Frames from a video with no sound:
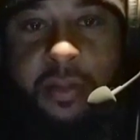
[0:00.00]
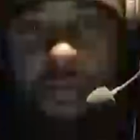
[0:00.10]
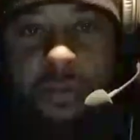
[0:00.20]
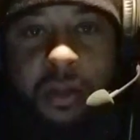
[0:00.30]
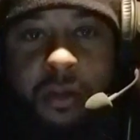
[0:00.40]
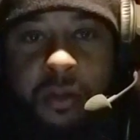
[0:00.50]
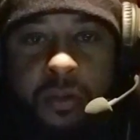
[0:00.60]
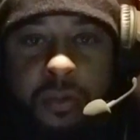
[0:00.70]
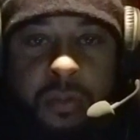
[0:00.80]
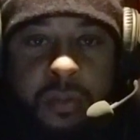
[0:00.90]
Okay,
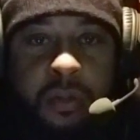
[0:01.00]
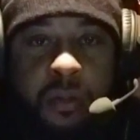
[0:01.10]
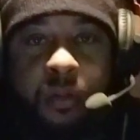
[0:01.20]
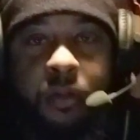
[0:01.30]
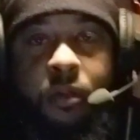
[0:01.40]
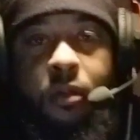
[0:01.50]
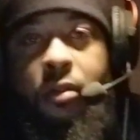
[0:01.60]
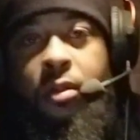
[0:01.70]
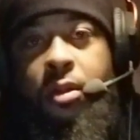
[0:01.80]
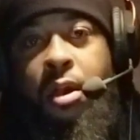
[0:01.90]
cool.
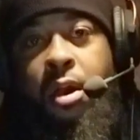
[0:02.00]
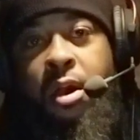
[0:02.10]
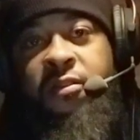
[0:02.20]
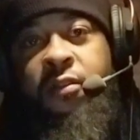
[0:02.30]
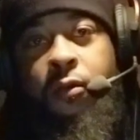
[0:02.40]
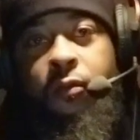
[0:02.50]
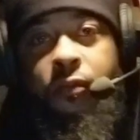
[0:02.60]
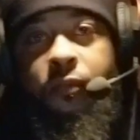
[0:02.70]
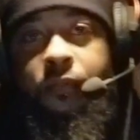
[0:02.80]
All right, so